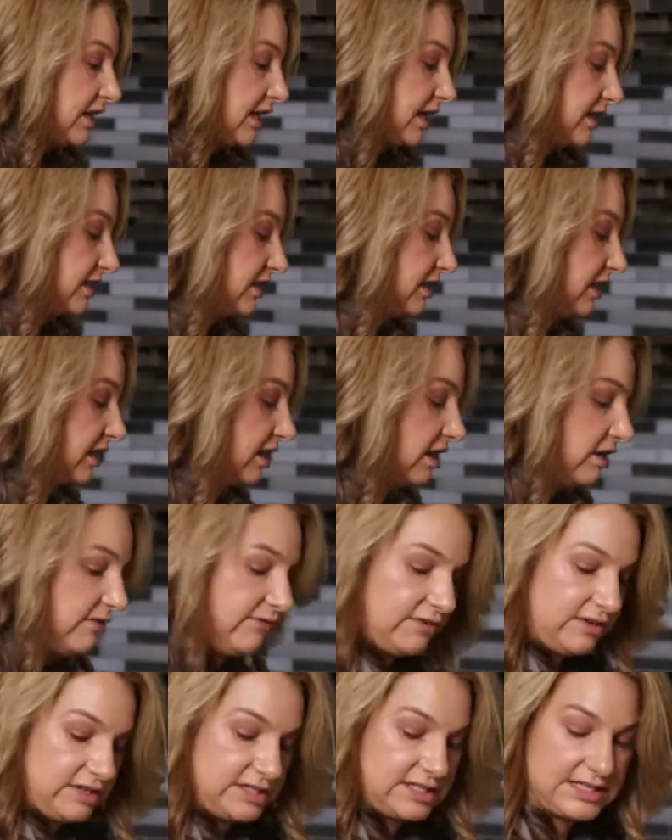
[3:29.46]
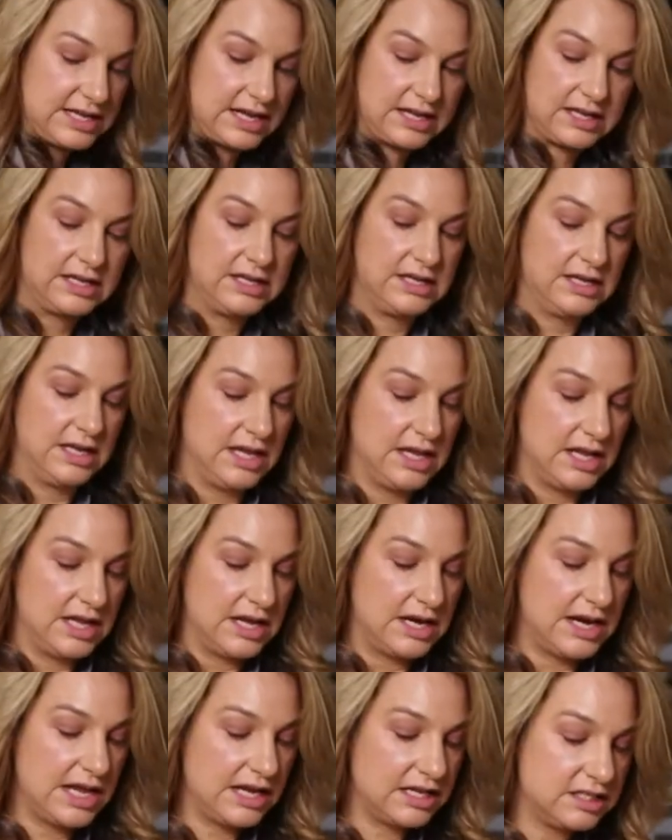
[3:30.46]
that sit there for a second.
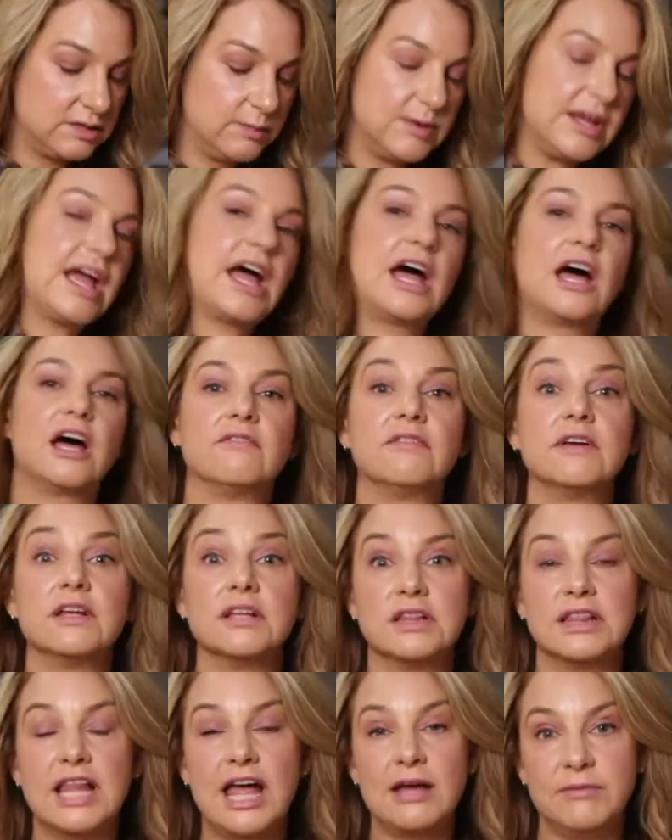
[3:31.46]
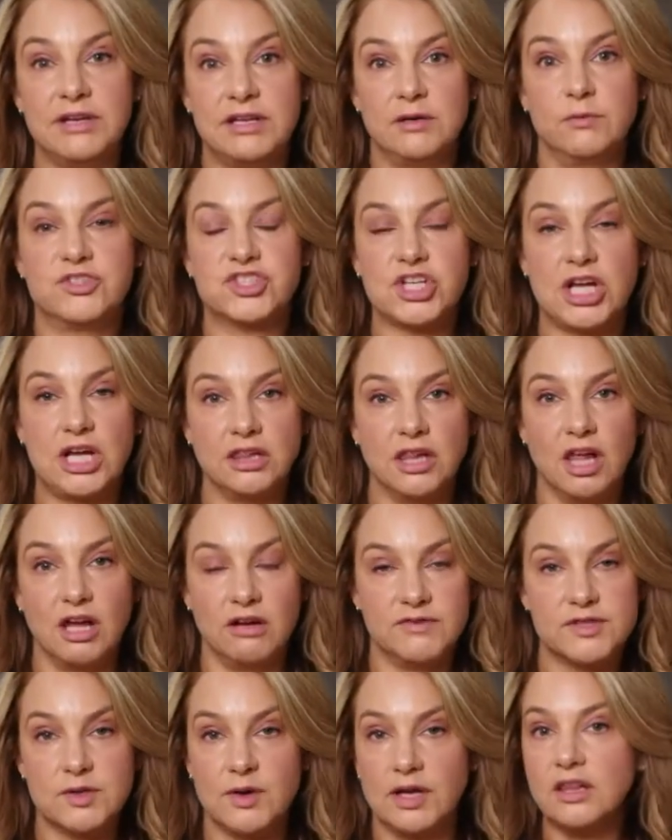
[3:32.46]
Next we have lemon, which I
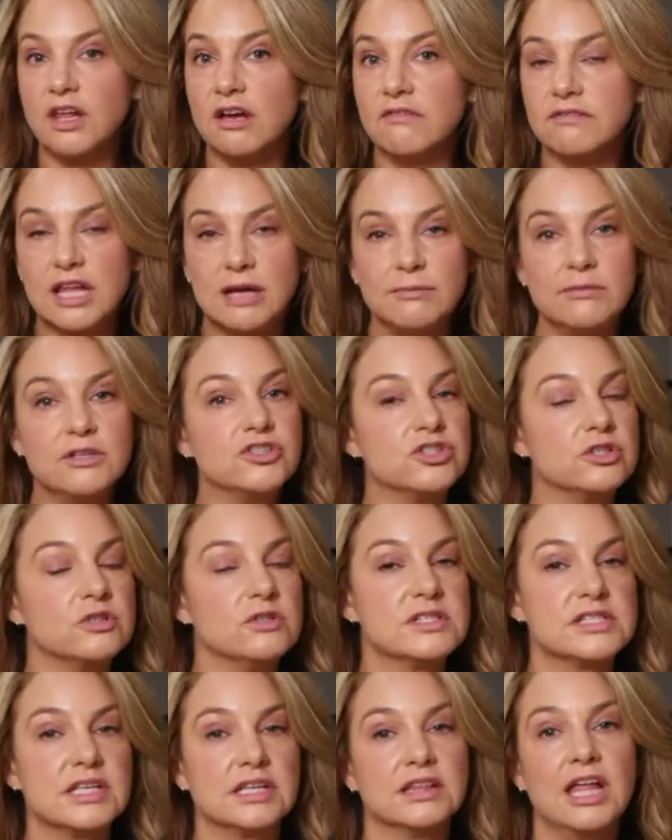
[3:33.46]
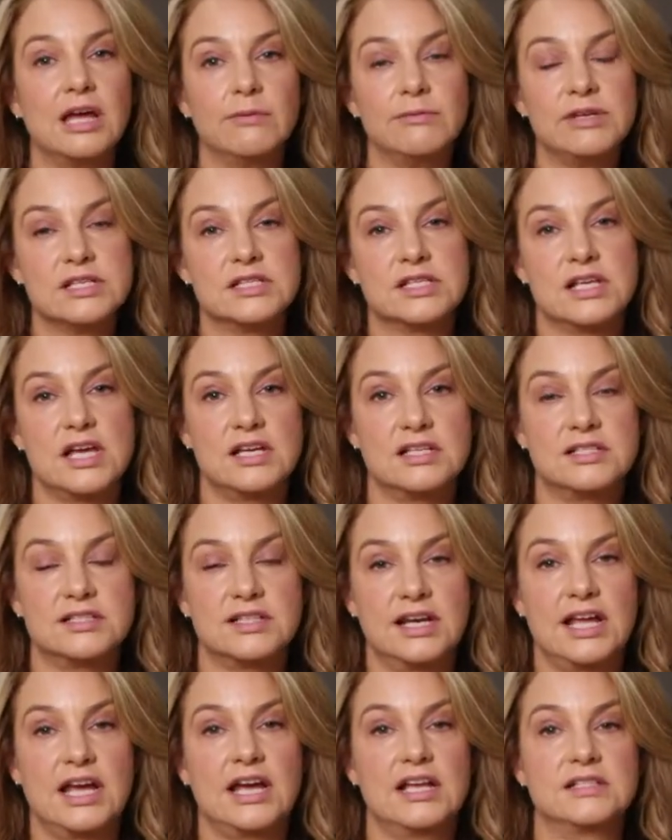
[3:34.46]
love. So I love lemon juice and lemon zest.
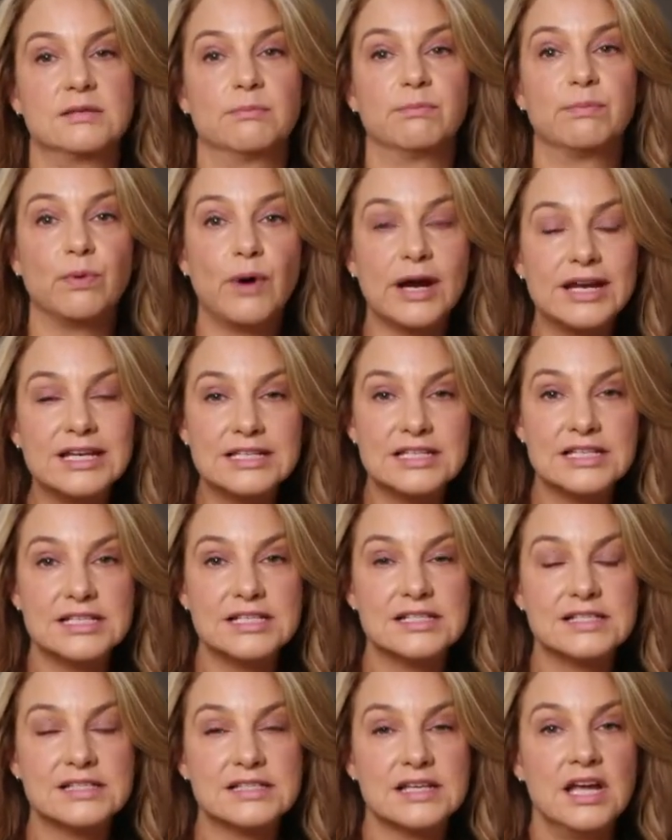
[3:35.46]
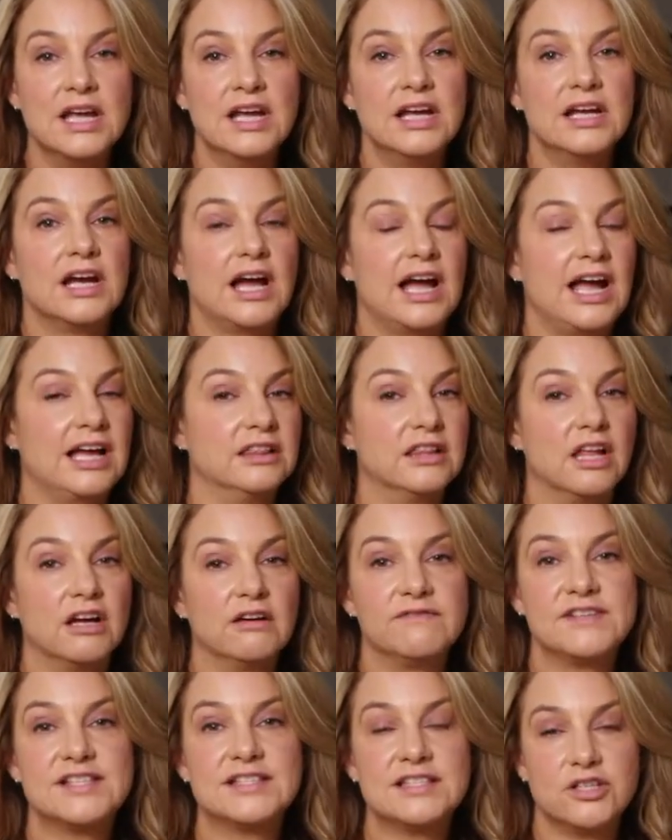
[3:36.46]
It adds a brightness. I
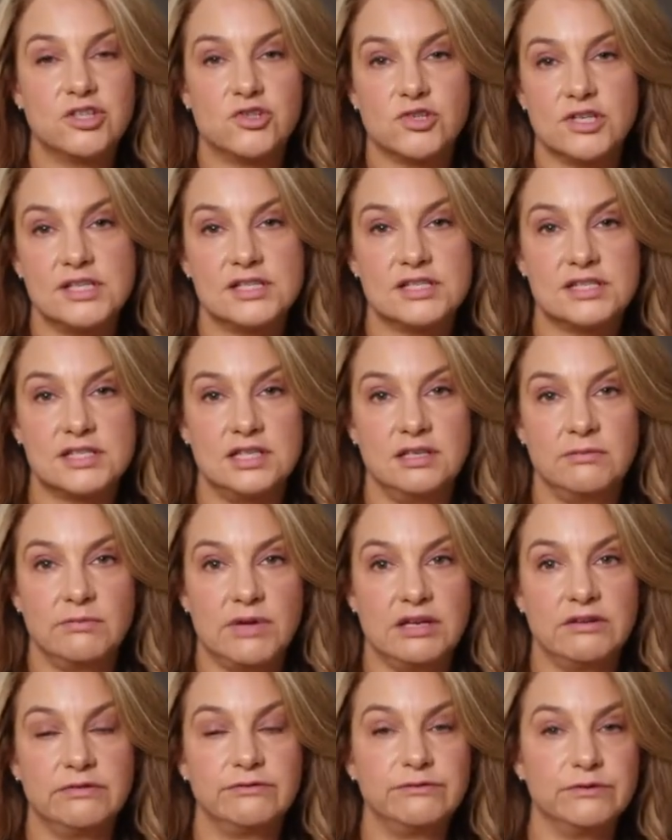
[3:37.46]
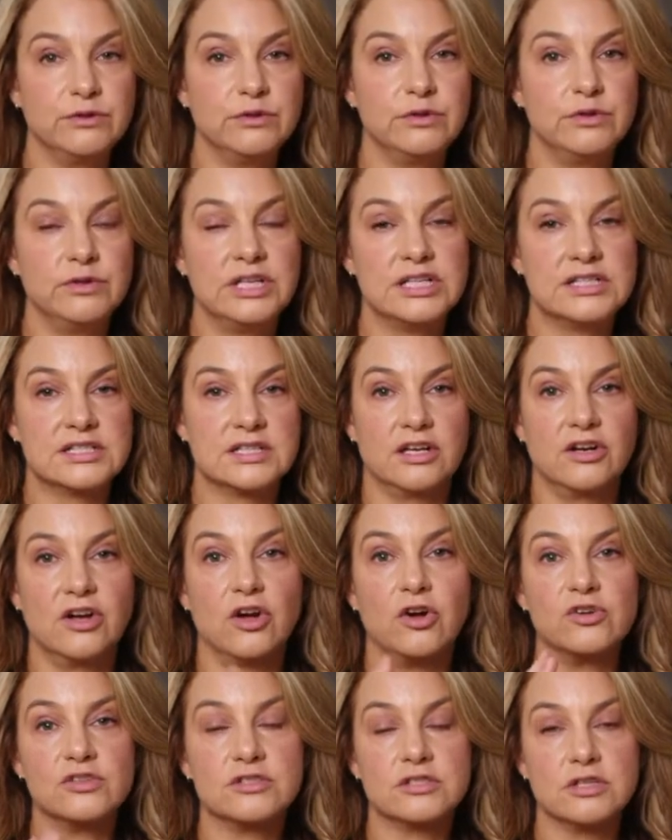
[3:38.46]
love citrus in my food. It's gonna
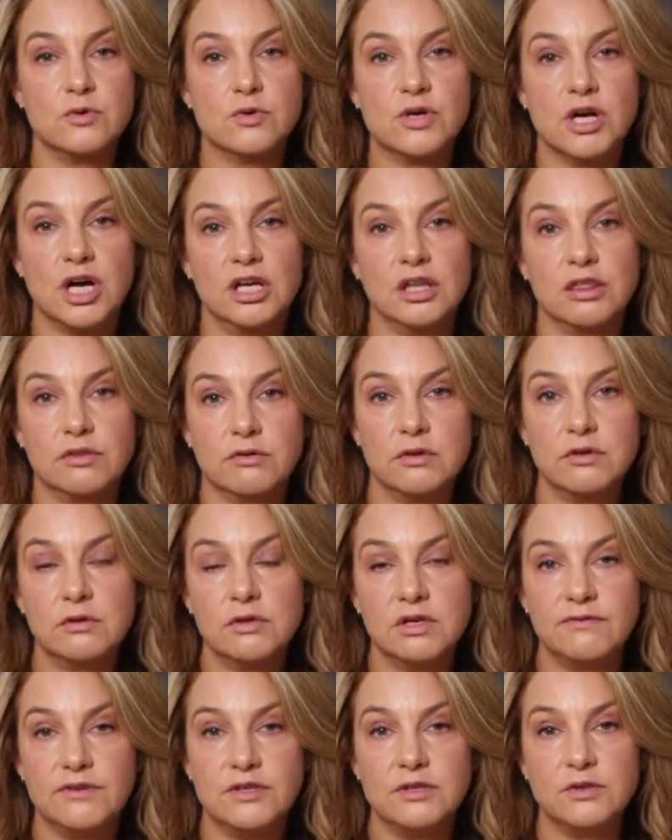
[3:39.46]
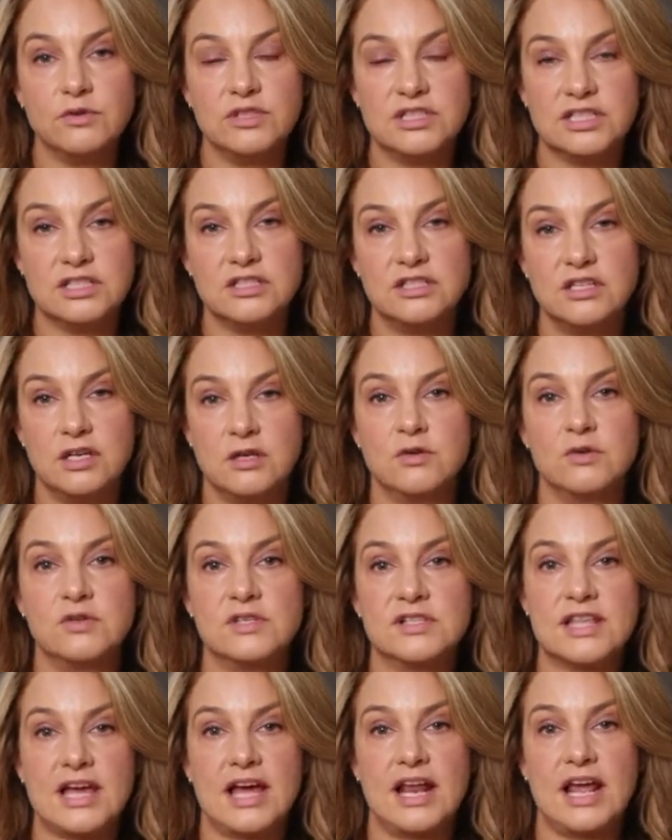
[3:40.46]
also cut through if you did
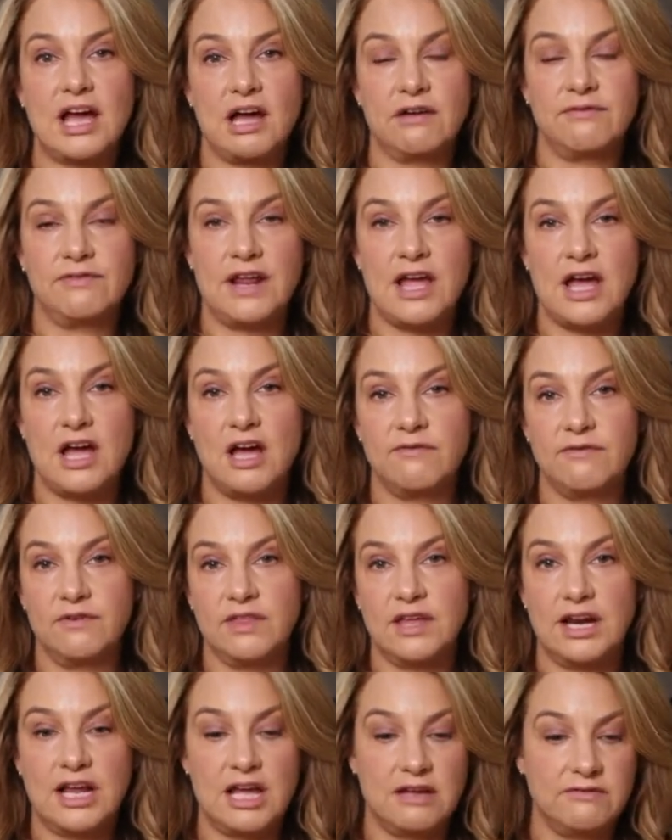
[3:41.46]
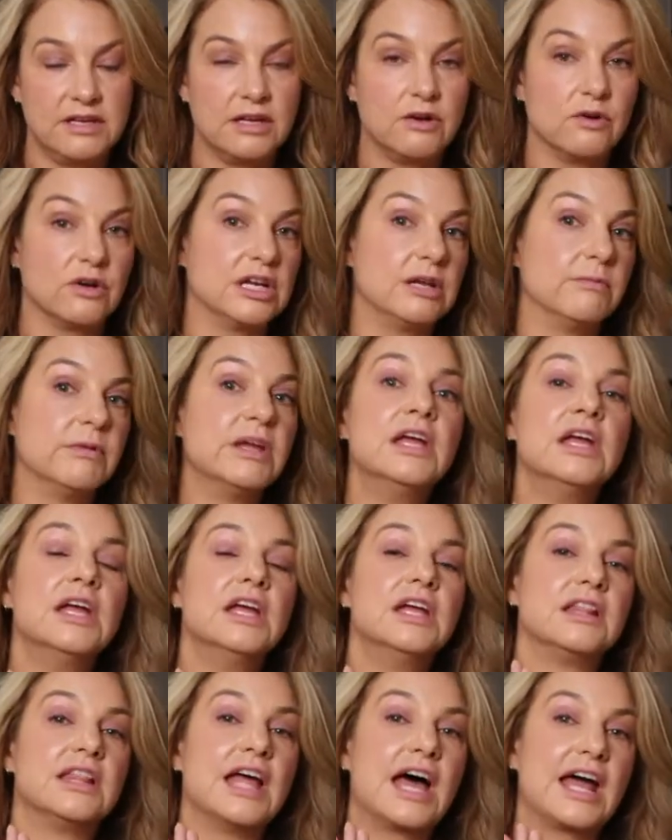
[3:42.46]
use that half and half or that heavy cream.
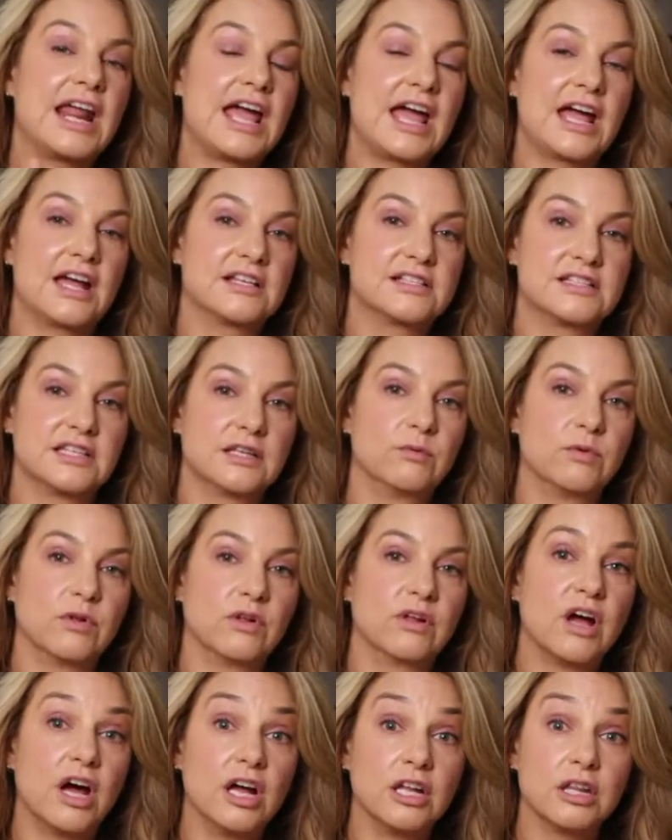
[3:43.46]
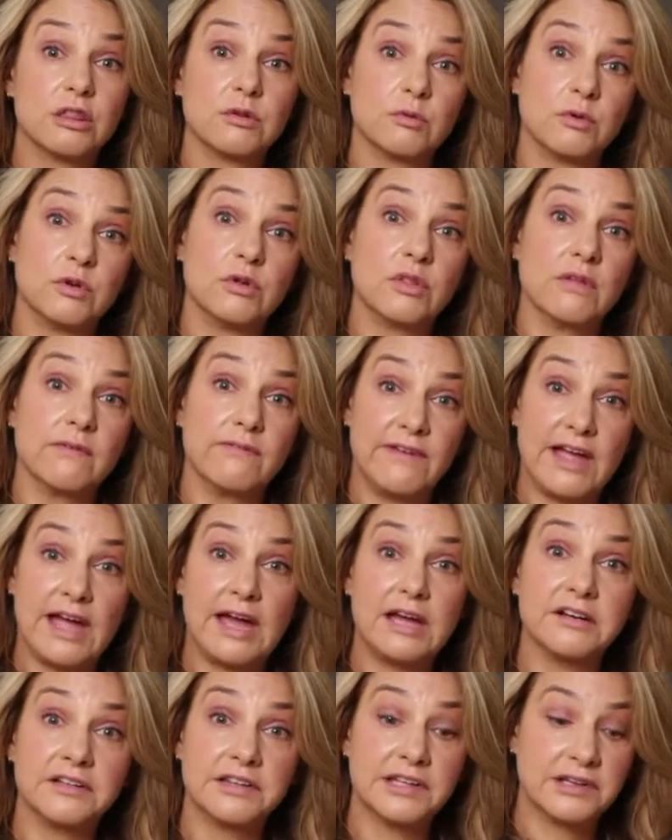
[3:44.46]
That acid will cut through the
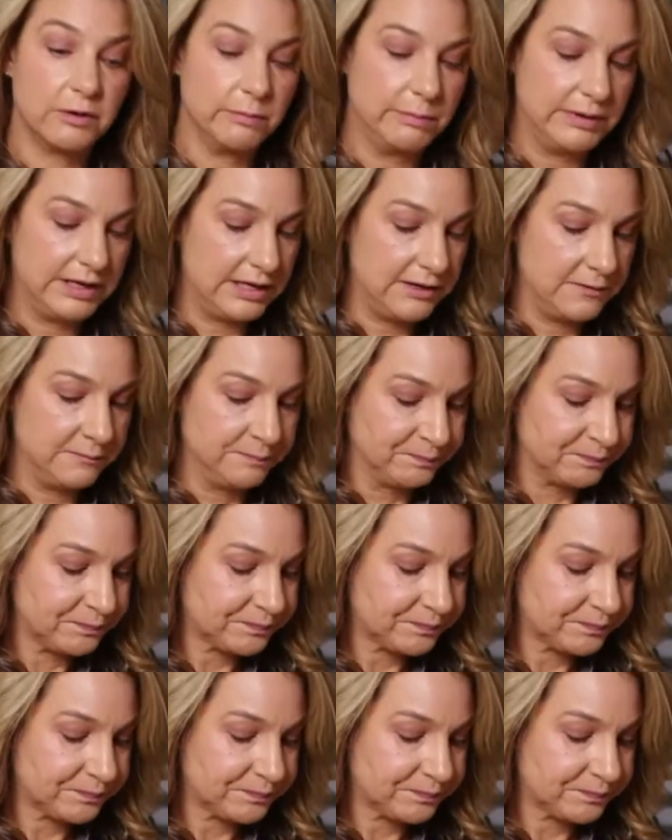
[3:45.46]
fat a little bit.